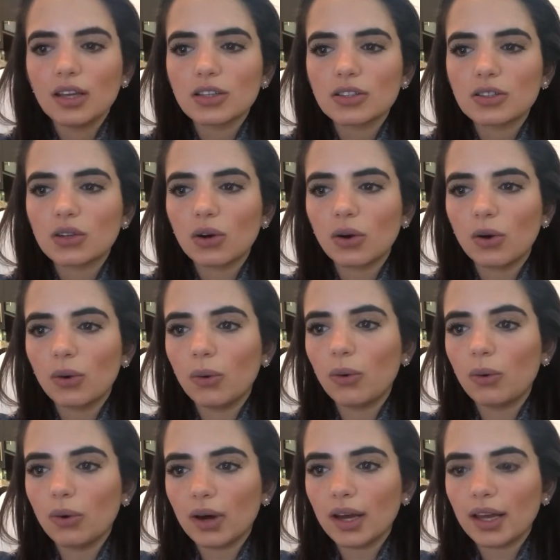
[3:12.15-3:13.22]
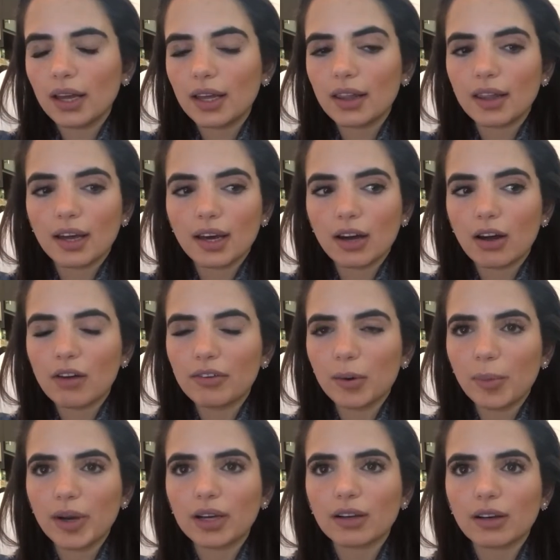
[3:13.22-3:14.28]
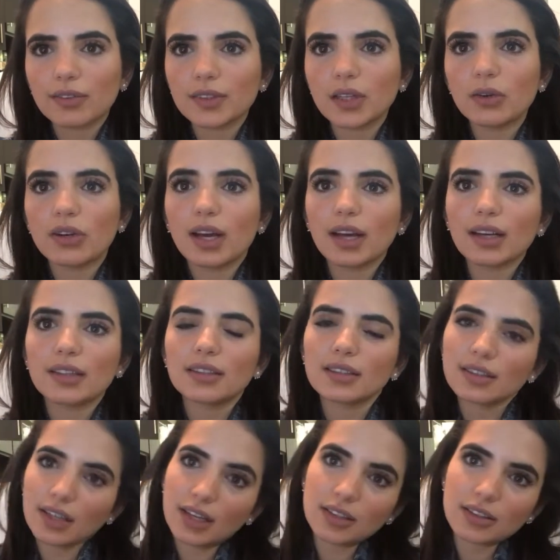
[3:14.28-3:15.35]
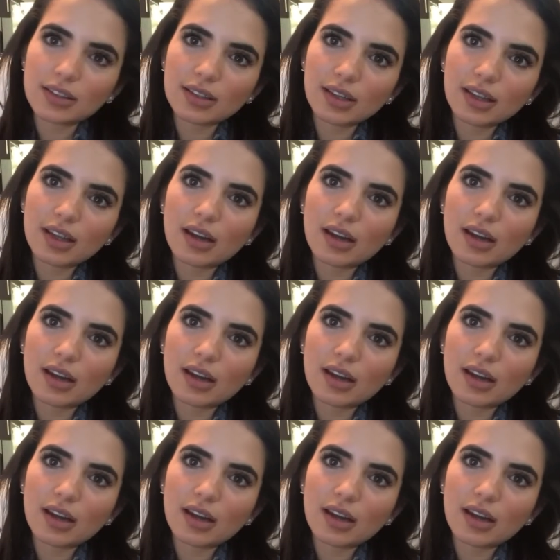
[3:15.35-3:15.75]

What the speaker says: So the government of the United States